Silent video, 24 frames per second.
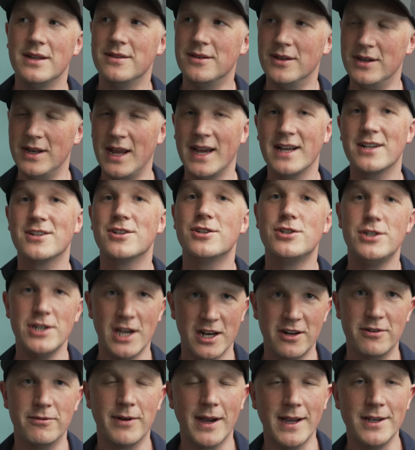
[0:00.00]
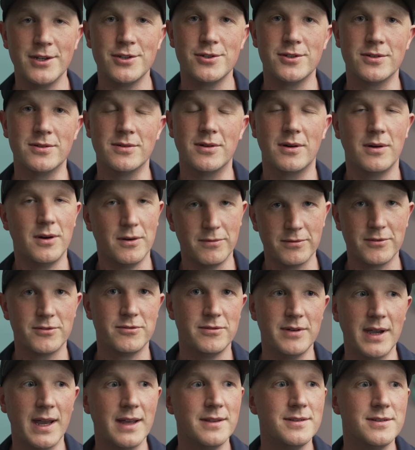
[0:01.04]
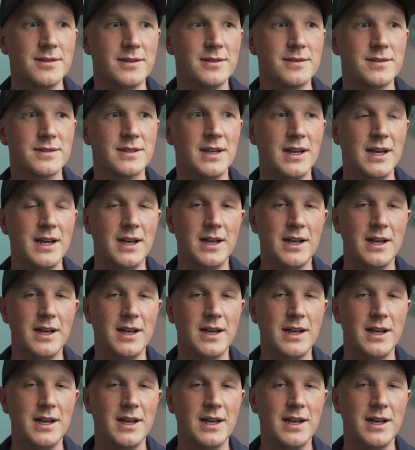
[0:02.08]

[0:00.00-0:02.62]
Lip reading: the next generation of creators.